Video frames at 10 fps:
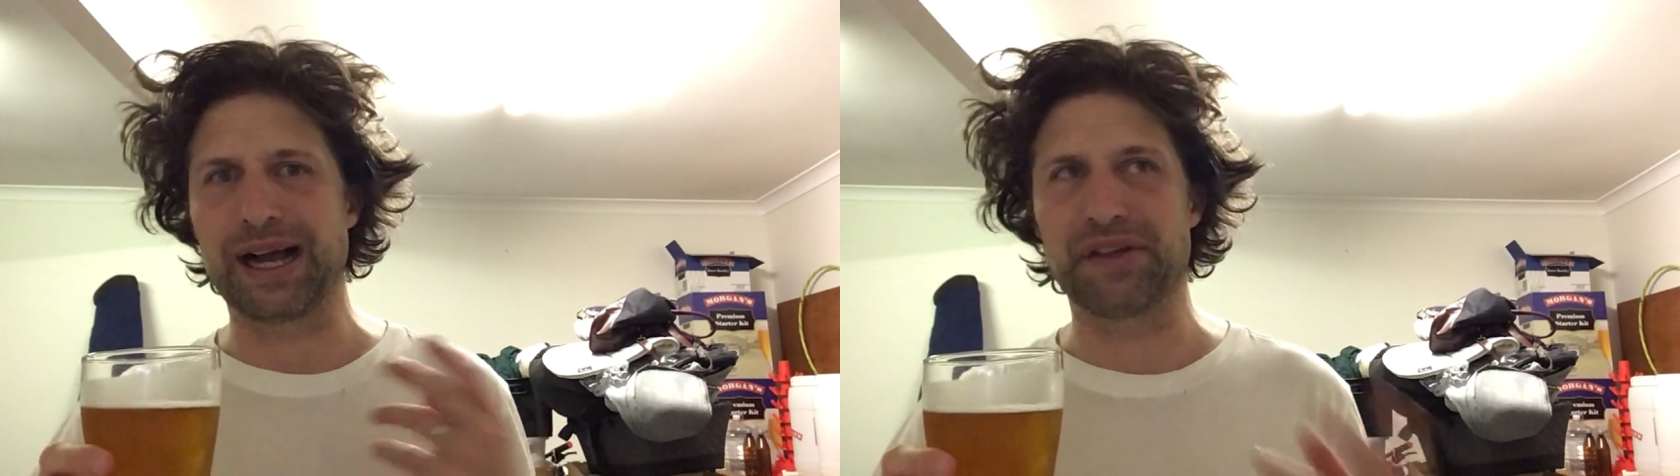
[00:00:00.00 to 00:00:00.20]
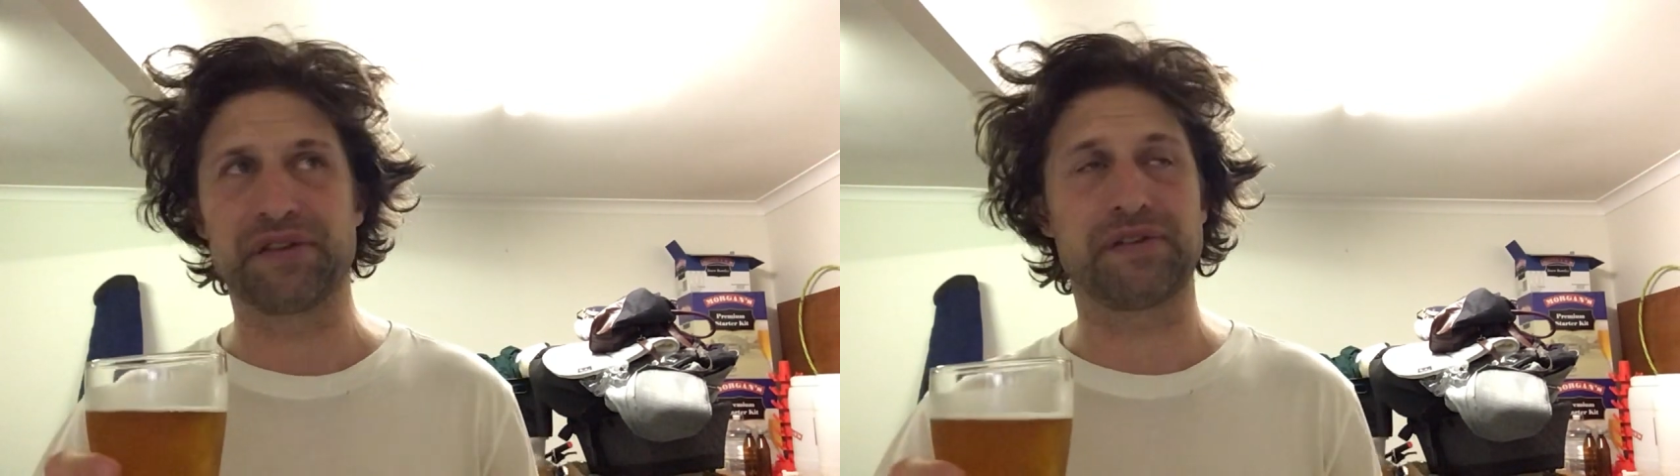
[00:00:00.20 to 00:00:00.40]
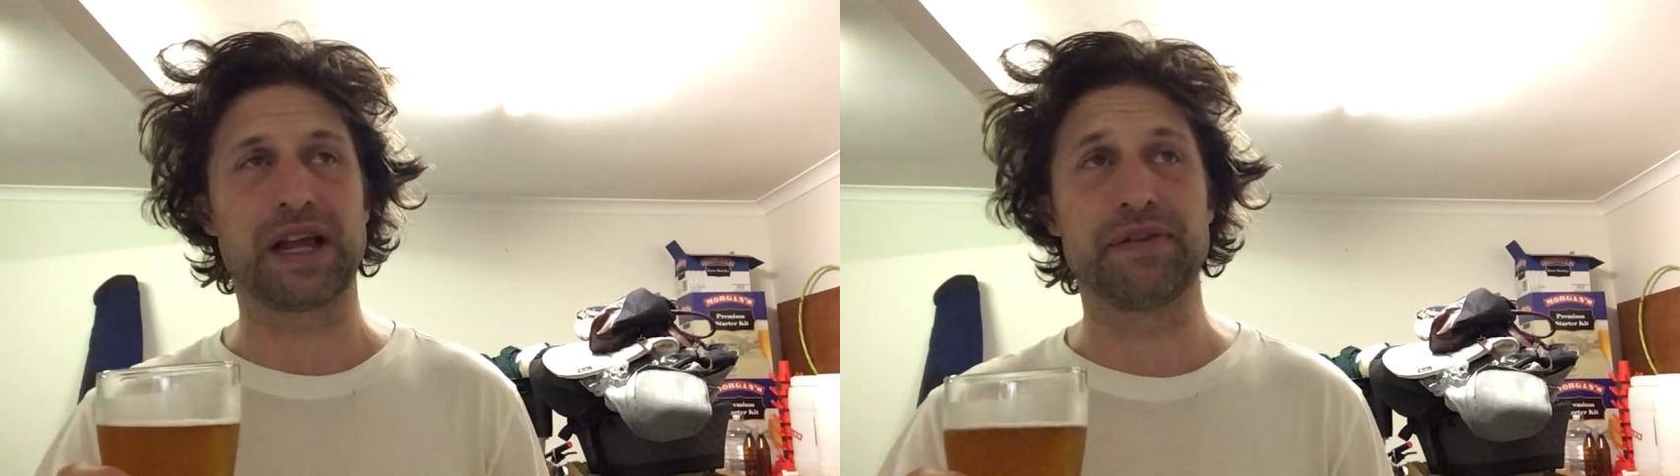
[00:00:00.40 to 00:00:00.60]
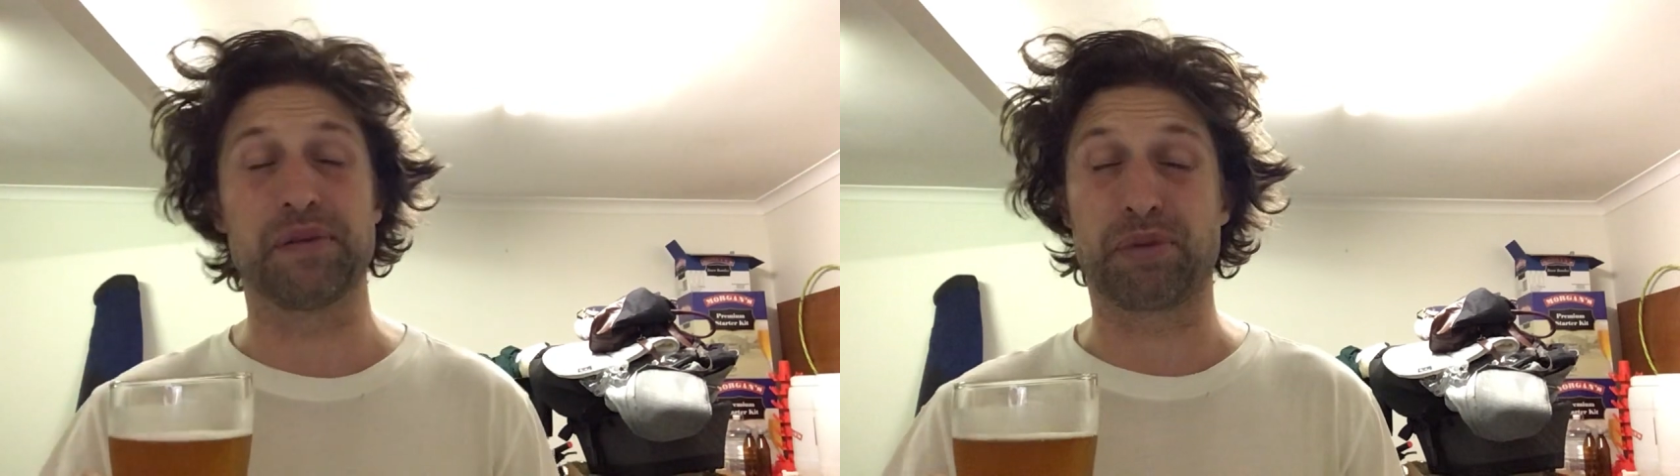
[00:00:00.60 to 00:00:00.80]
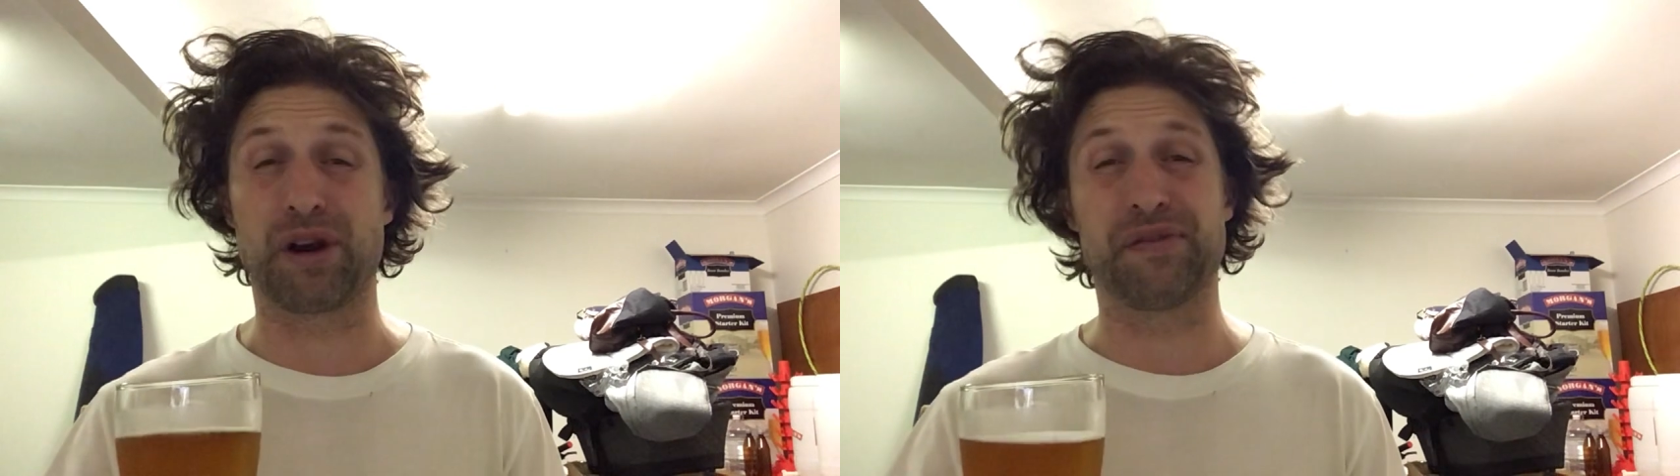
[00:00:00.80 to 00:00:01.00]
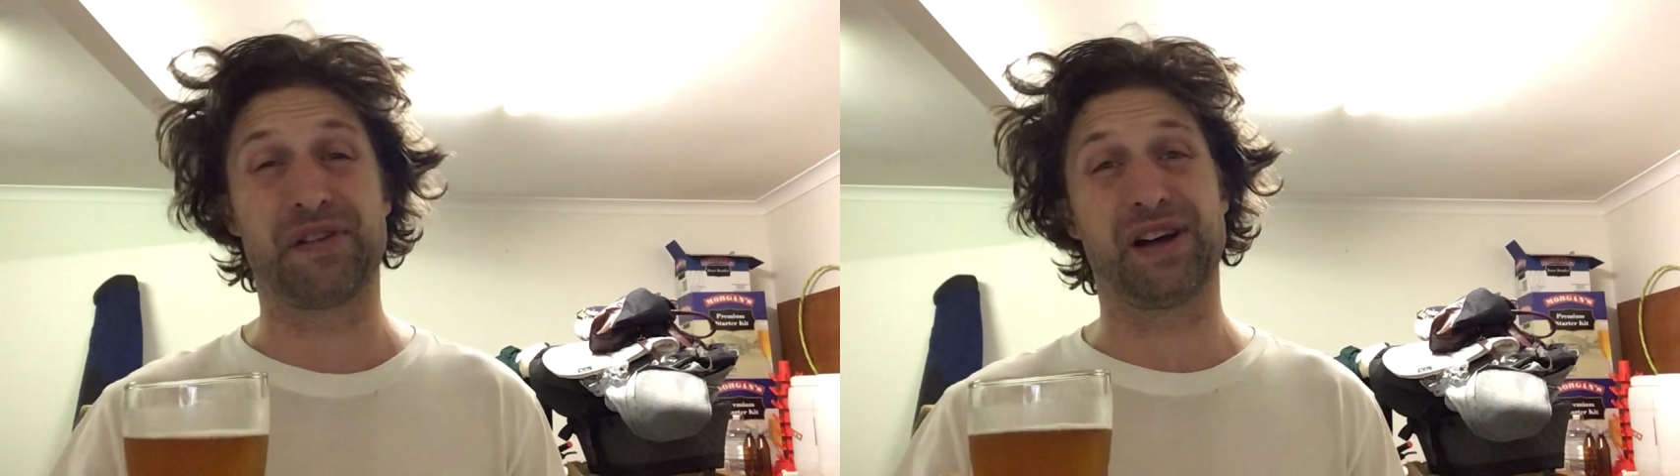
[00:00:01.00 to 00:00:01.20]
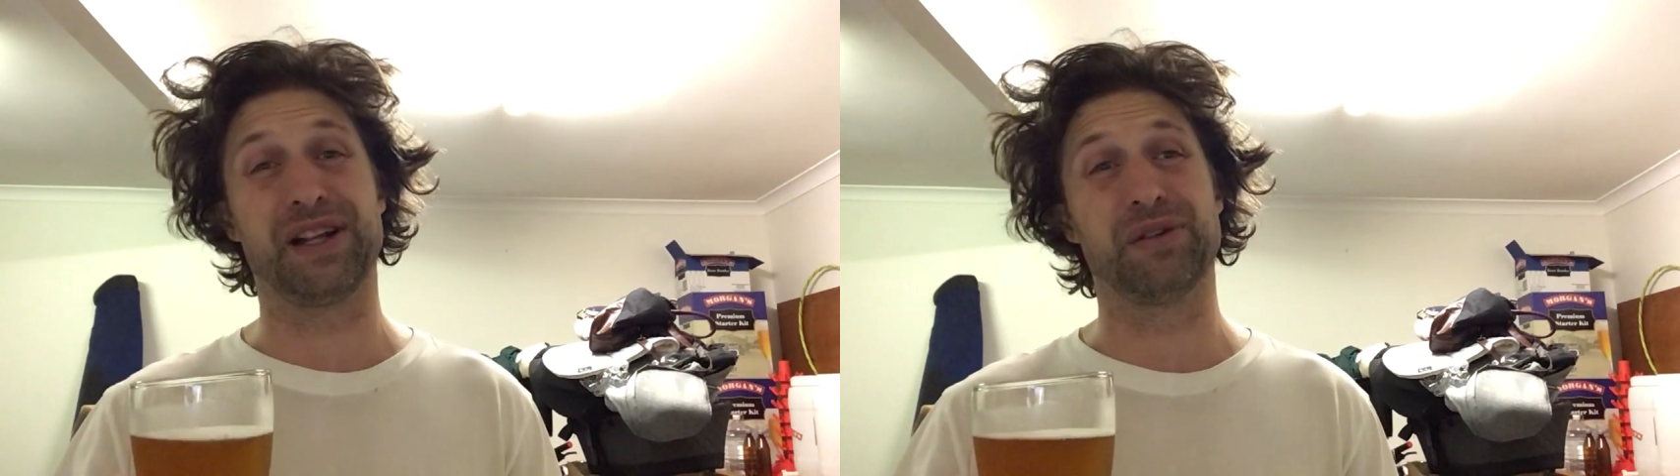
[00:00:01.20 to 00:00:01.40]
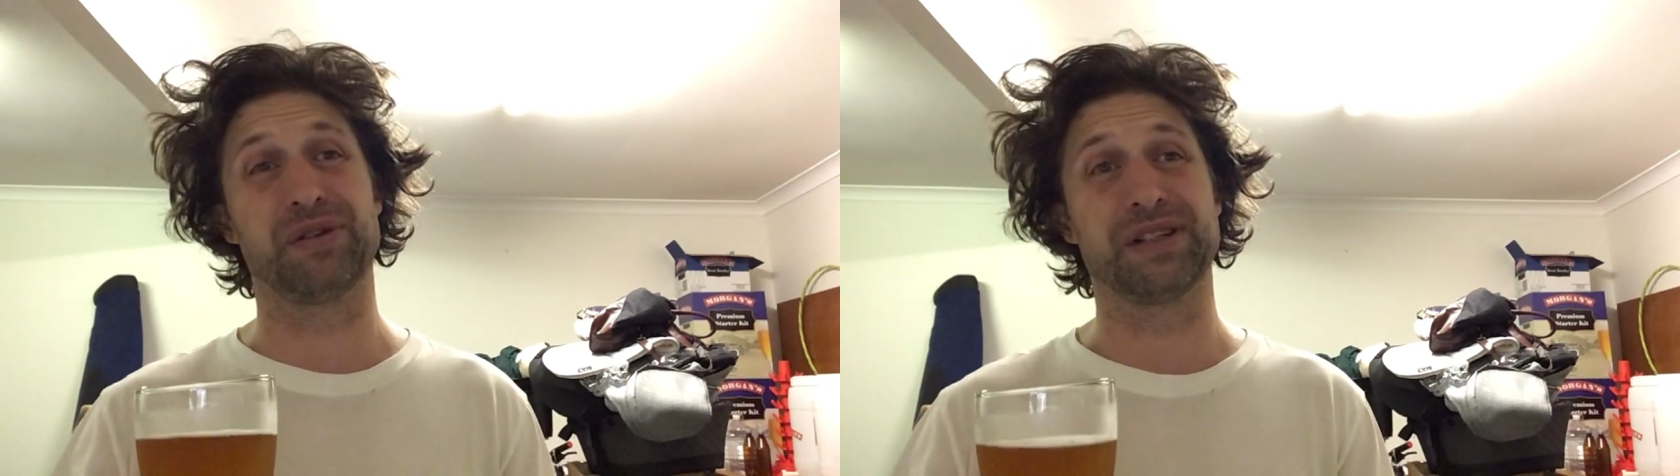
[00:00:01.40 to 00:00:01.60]
The flavour profile,
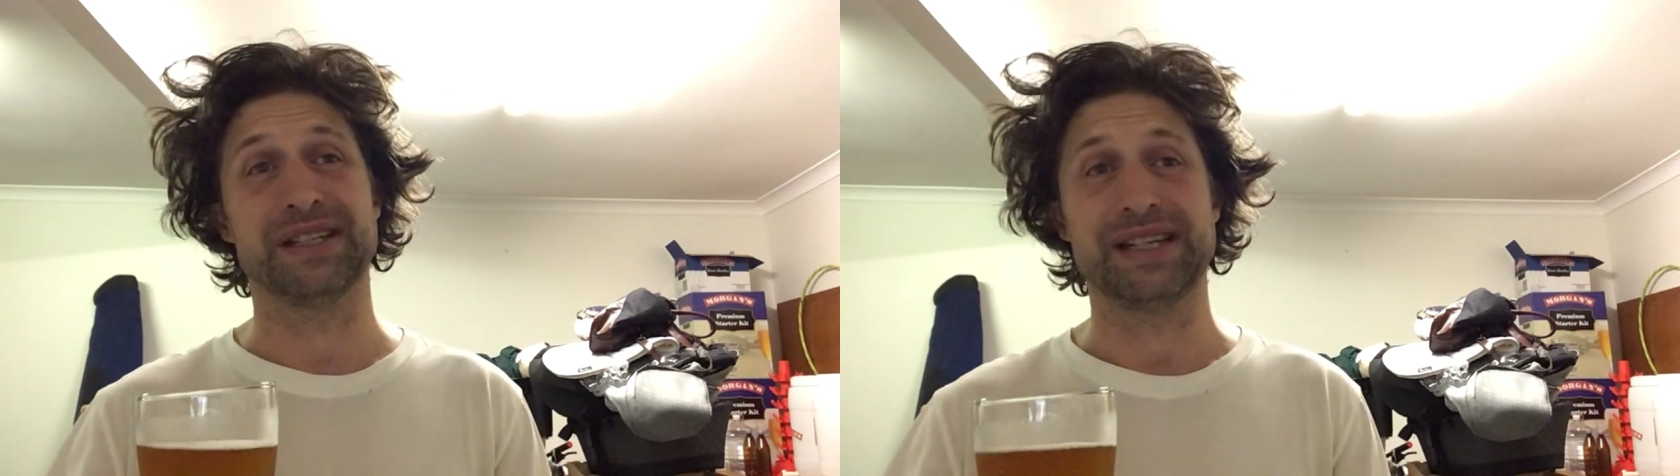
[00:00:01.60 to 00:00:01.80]
look,